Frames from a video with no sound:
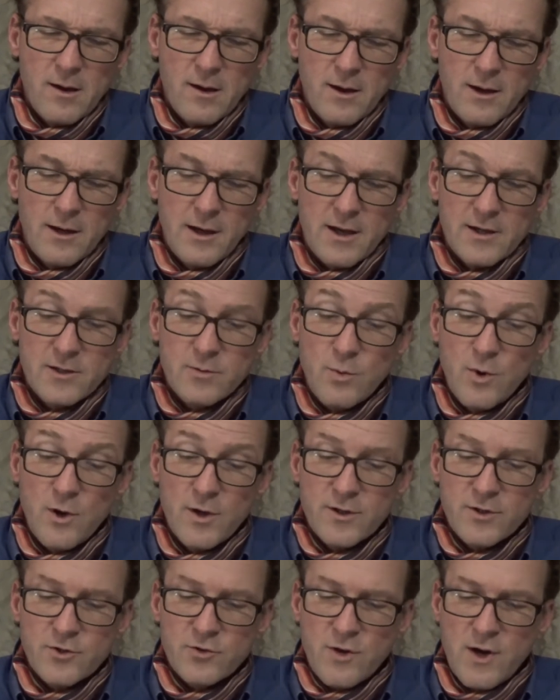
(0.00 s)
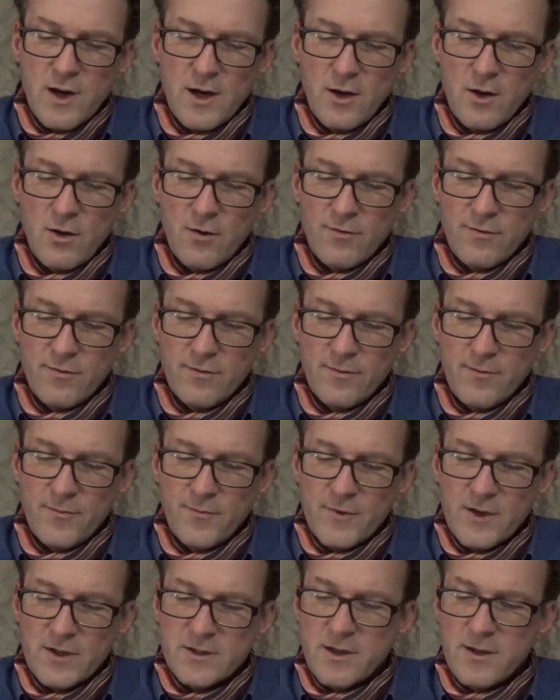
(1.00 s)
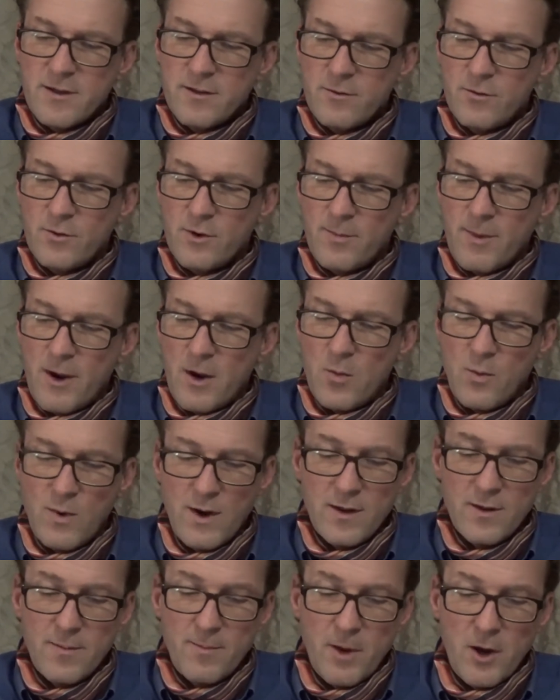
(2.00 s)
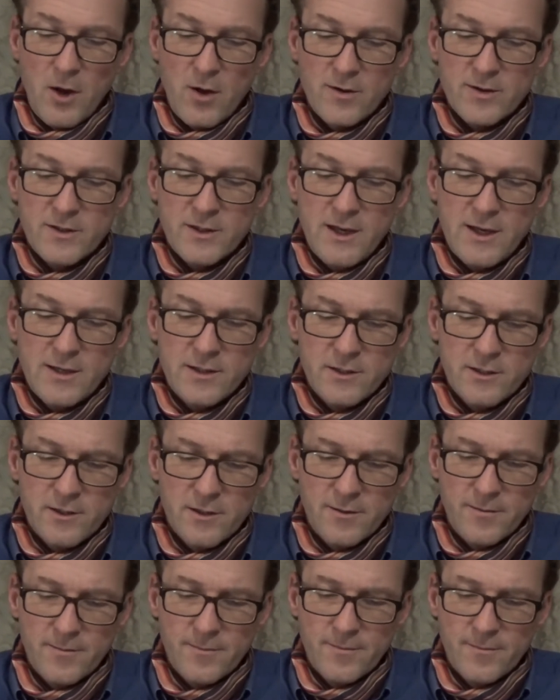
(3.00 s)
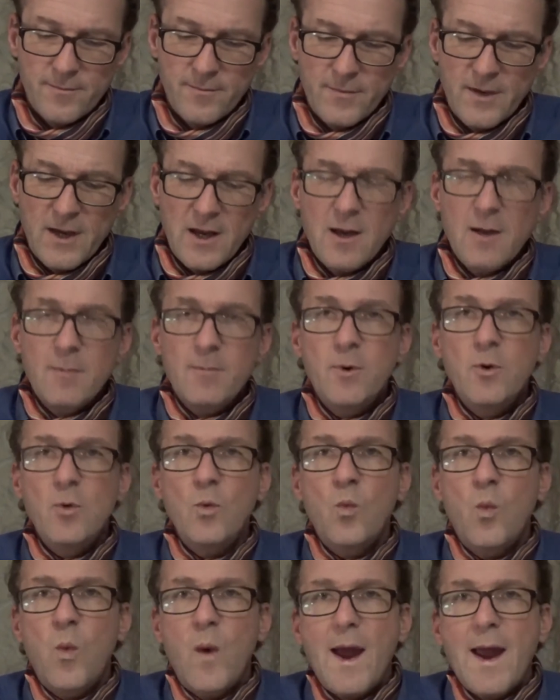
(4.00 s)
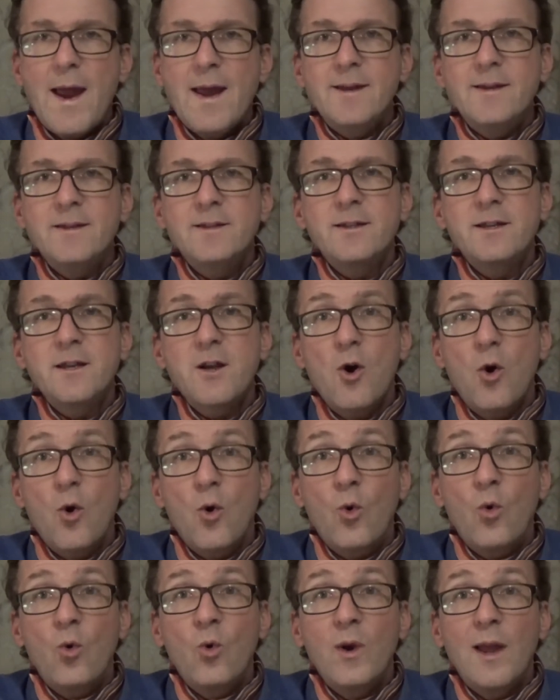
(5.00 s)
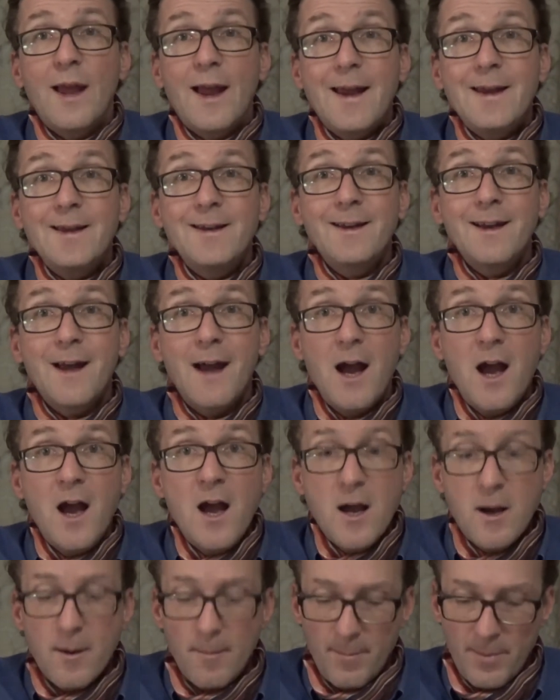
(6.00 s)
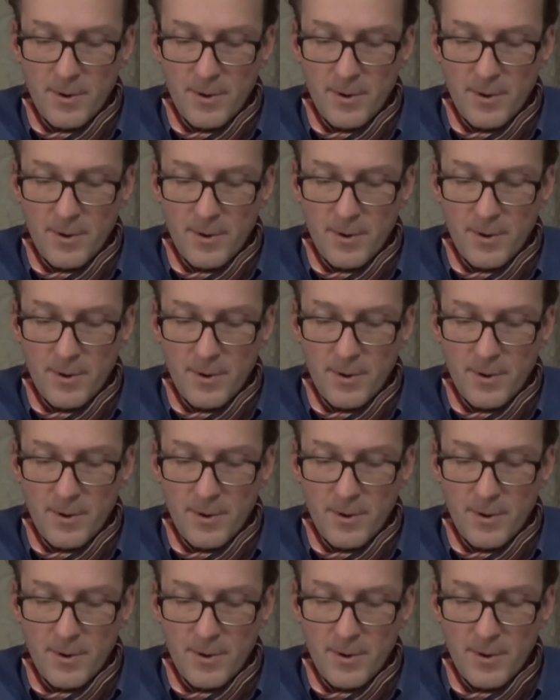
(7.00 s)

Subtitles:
He let his words trail off as he thought about where the paths led to. "But where does it all end up?"